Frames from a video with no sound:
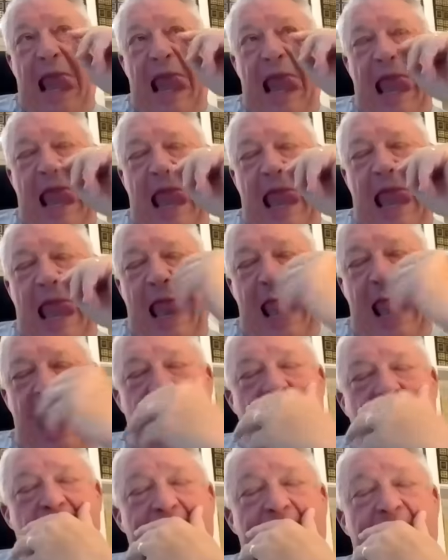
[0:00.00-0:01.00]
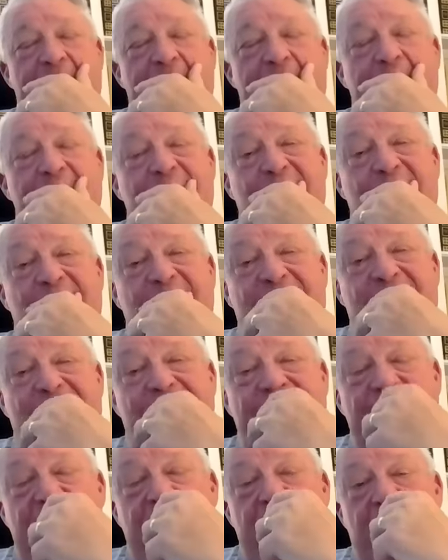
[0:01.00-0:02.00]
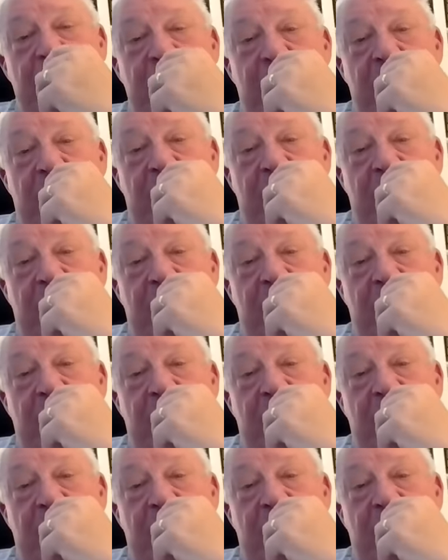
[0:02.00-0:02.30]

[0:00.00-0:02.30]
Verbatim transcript: in truth. Yeah. How does that